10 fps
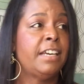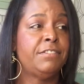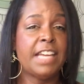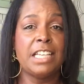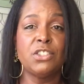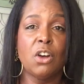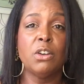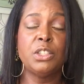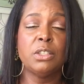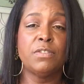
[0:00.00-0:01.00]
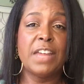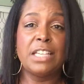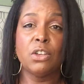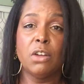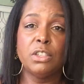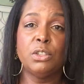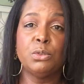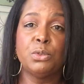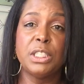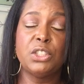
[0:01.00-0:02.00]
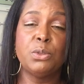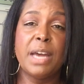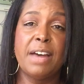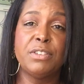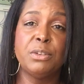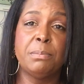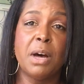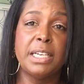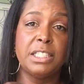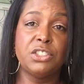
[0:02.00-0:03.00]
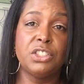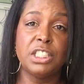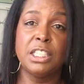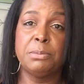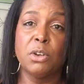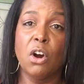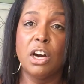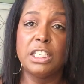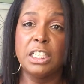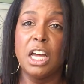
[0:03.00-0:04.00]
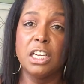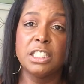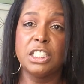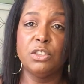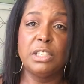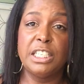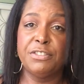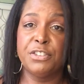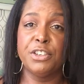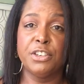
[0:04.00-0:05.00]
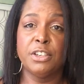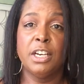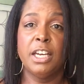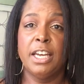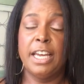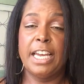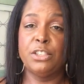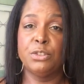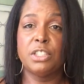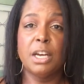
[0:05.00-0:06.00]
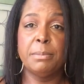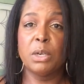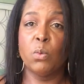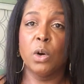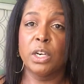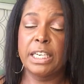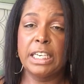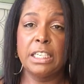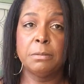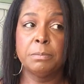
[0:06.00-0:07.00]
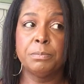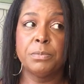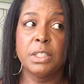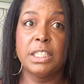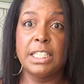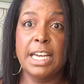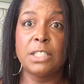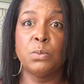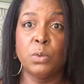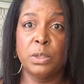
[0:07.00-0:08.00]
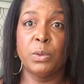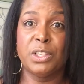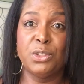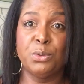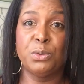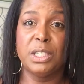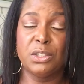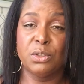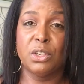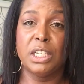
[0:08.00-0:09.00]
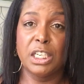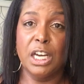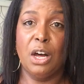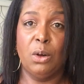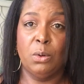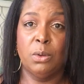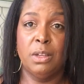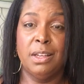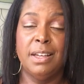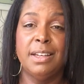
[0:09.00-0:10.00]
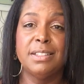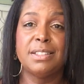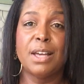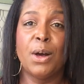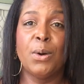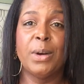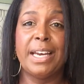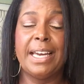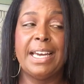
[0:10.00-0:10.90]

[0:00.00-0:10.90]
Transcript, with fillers: if that's all if that's all the nutrients you have in your body it's just to keep your heart and lungs and your liver and your stomach working, then that's where, where the nutrients are going to go. So